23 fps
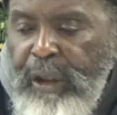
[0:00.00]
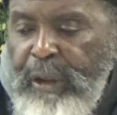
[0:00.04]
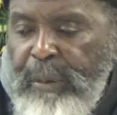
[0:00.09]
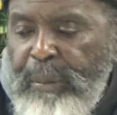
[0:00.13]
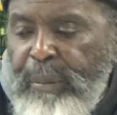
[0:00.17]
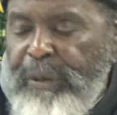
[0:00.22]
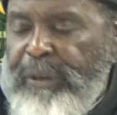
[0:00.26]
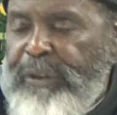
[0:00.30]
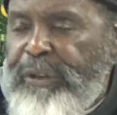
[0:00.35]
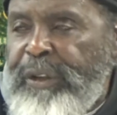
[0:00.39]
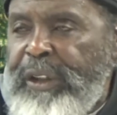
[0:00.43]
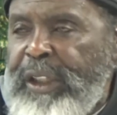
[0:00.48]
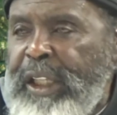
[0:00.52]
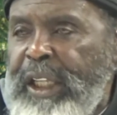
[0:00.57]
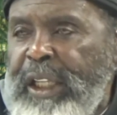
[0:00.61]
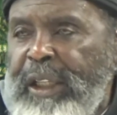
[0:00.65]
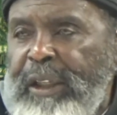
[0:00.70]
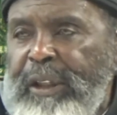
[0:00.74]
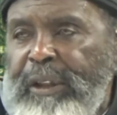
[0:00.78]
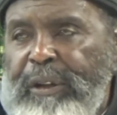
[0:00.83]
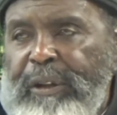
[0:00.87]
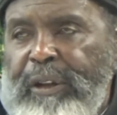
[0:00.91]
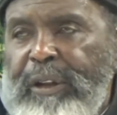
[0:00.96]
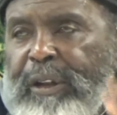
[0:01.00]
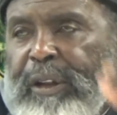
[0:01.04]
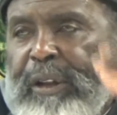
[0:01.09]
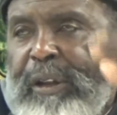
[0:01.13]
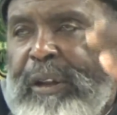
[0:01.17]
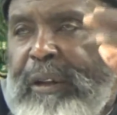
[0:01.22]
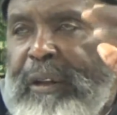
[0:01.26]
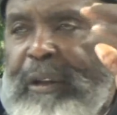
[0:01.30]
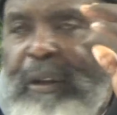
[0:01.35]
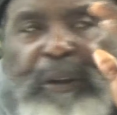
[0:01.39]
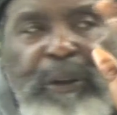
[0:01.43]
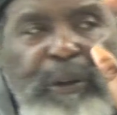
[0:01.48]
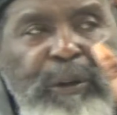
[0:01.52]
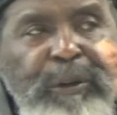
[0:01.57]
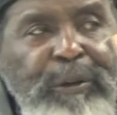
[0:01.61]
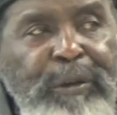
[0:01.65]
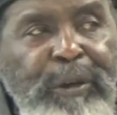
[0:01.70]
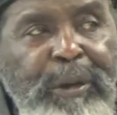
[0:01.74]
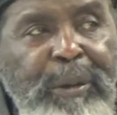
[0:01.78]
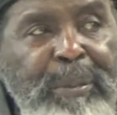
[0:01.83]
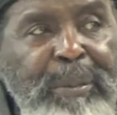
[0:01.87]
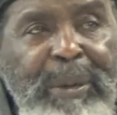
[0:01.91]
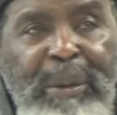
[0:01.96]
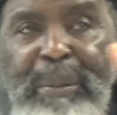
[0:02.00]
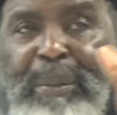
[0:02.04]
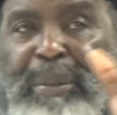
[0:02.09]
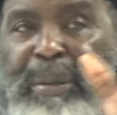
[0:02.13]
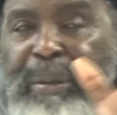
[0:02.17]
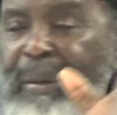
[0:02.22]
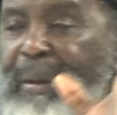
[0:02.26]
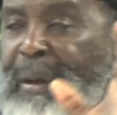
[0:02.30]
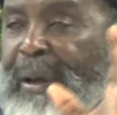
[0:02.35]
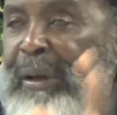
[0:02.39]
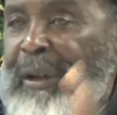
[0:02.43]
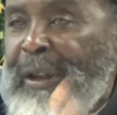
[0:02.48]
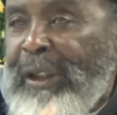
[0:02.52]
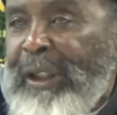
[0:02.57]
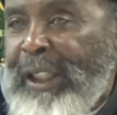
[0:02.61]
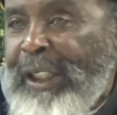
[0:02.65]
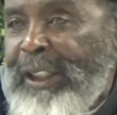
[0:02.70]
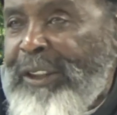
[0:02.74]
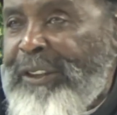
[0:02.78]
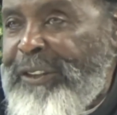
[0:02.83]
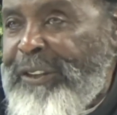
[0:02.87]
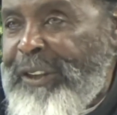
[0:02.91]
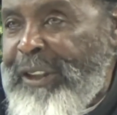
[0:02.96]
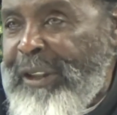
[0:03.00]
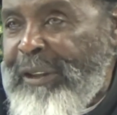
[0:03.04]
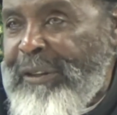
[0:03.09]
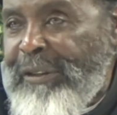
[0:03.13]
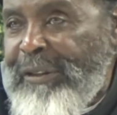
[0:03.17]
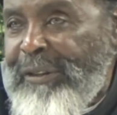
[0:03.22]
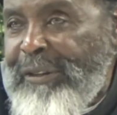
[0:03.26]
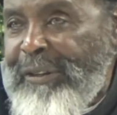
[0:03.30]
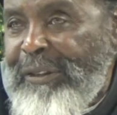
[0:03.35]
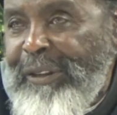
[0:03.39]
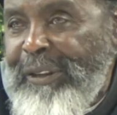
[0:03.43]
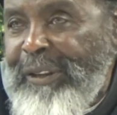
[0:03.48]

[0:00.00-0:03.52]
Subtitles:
But you can't remember all of that stuff.